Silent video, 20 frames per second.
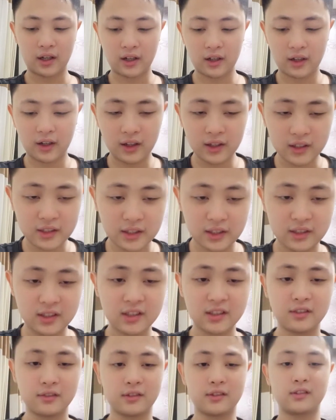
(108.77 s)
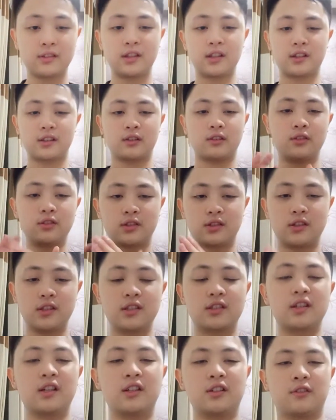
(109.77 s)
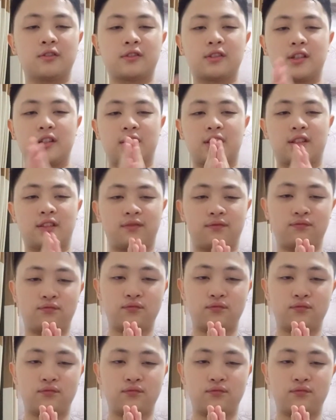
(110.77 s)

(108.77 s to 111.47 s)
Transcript: I suggest you take this kind of test.